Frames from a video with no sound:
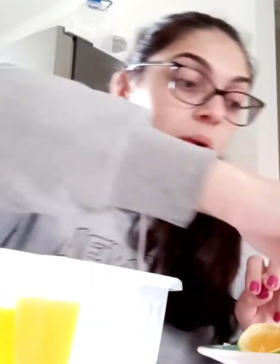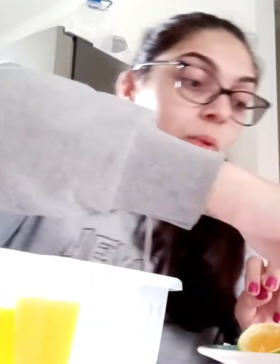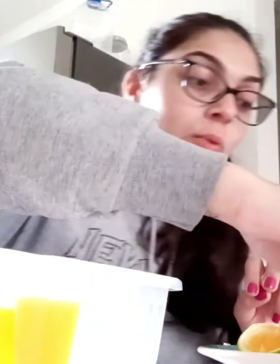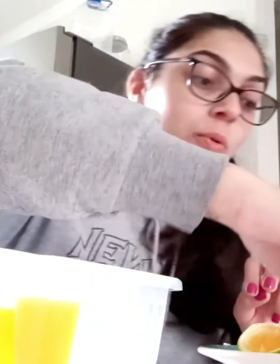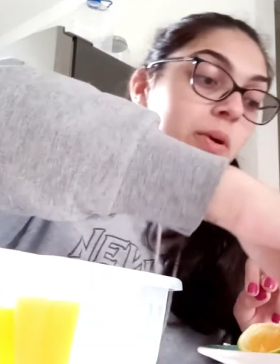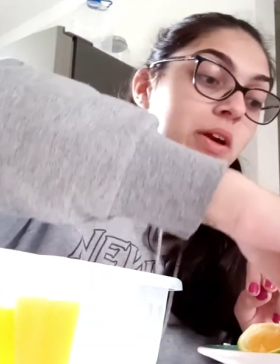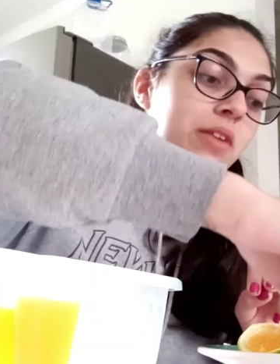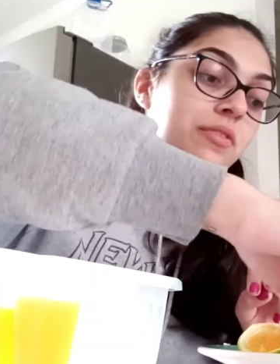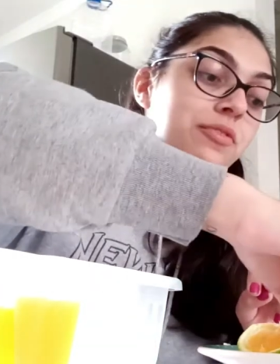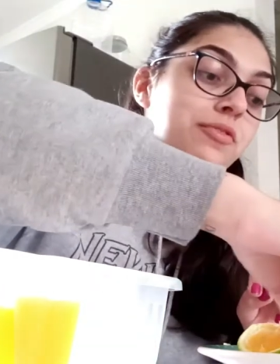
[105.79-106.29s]

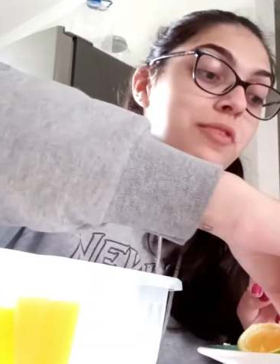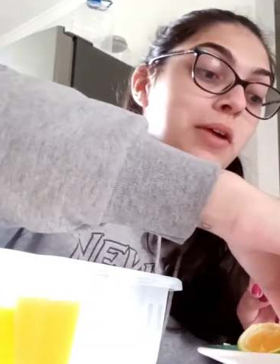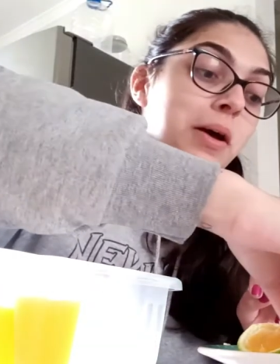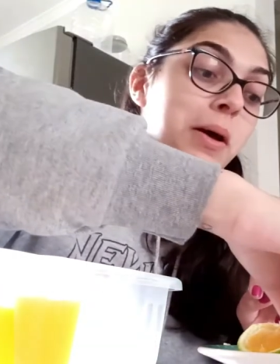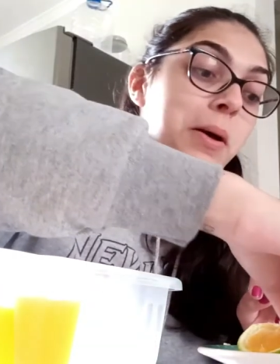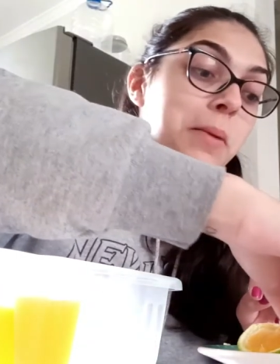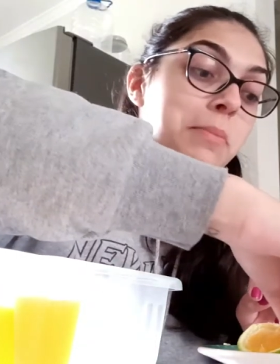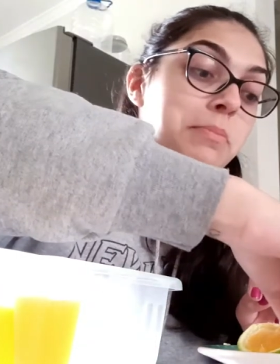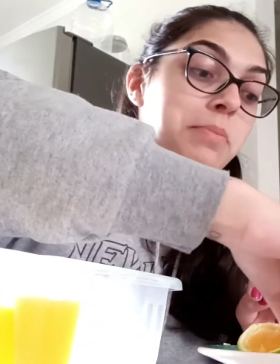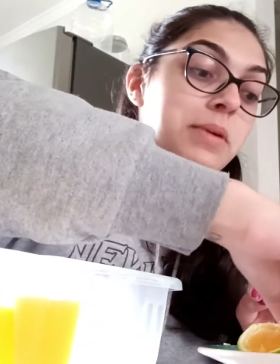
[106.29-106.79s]
with
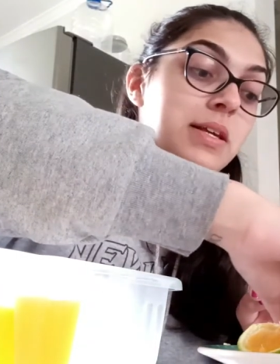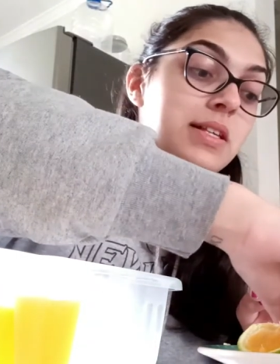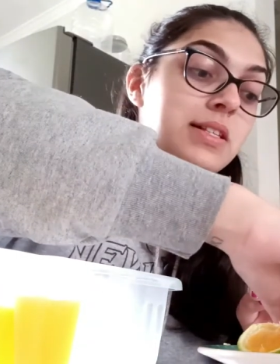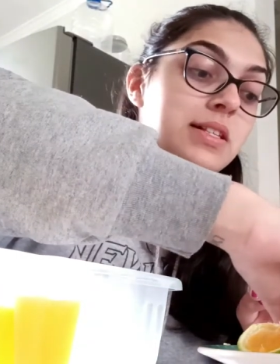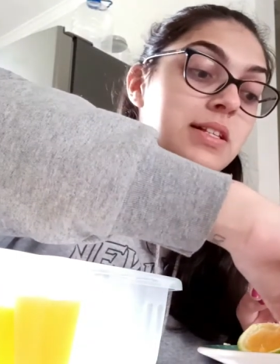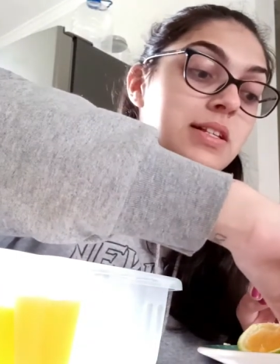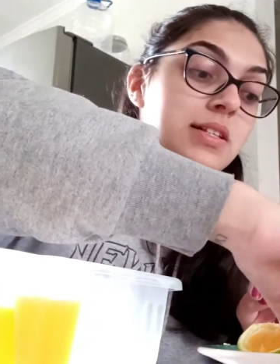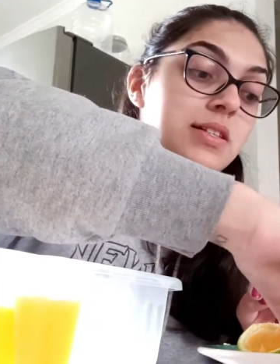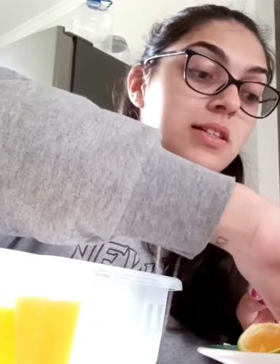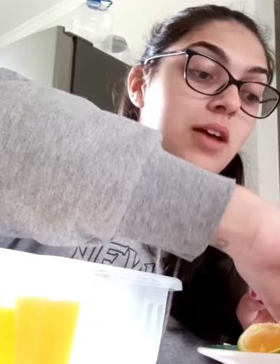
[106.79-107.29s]

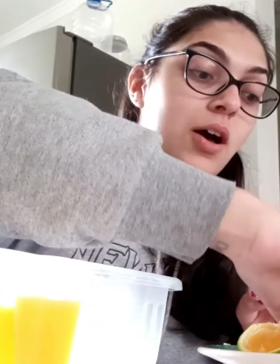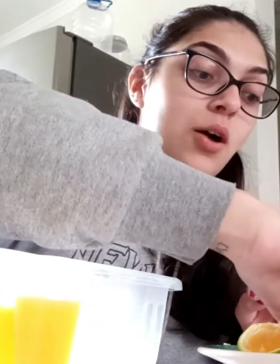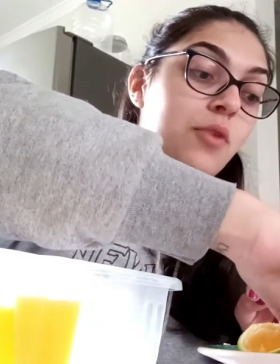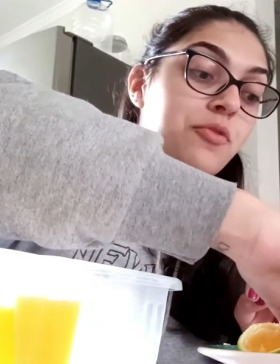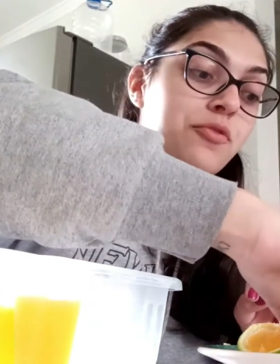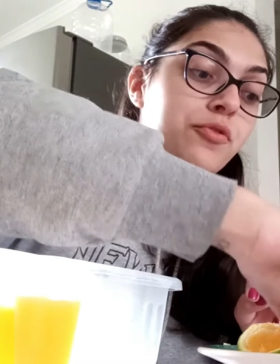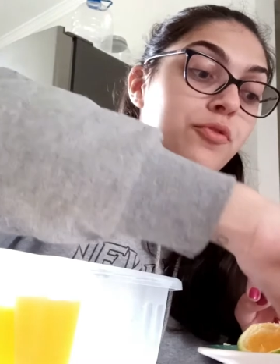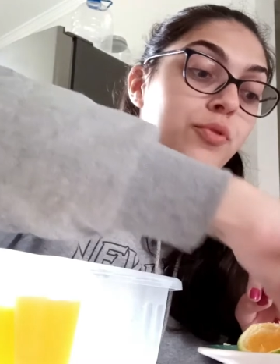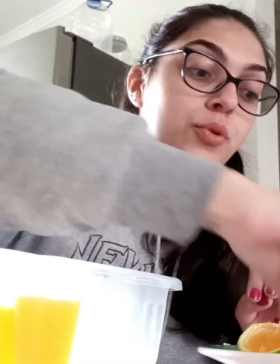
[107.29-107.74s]
pieces of